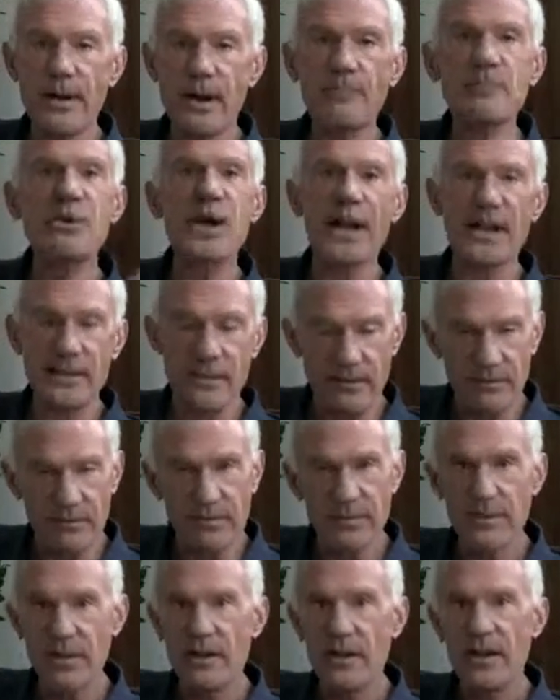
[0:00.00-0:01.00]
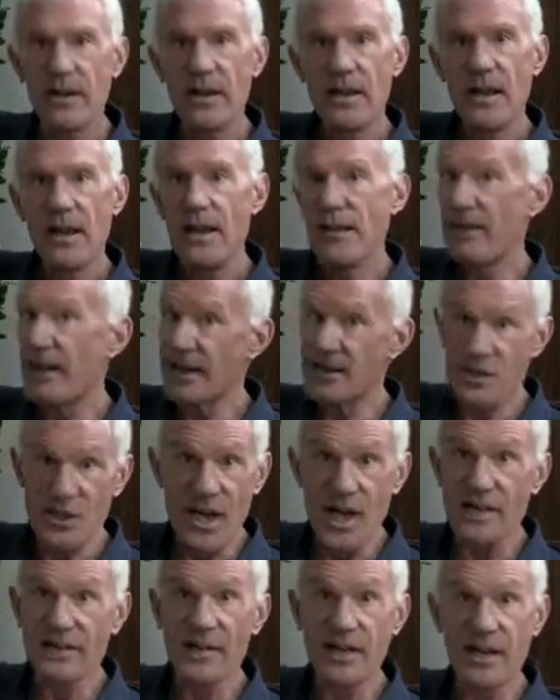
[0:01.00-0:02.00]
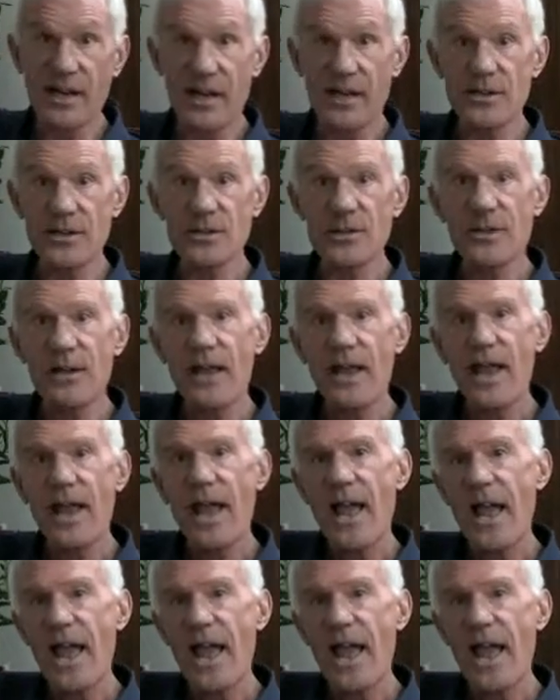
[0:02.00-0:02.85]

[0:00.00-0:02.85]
objective, and that's not the case.